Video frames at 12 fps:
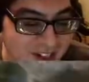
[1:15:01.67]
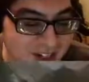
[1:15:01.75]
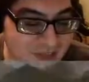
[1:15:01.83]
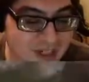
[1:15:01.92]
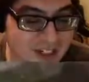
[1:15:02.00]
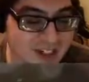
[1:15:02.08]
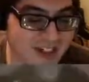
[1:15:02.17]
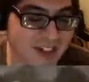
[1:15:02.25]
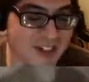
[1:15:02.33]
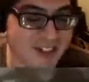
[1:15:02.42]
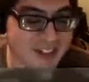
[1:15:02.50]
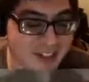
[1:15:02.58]
Am I
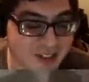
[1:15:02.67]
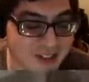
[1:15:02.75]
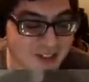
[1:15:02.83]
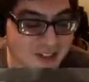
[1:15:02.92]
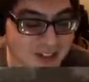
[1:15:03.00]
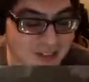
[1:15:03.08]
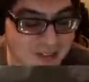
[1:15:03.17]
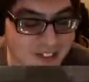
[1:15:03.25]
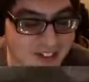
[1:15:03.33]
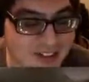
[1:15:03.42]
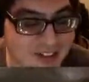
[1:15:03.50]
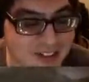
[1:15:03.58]
nothing to you?
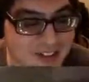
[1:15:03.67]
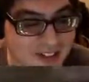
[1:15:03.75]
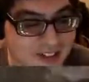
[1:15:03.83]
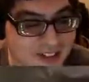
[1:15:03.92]
Evidently.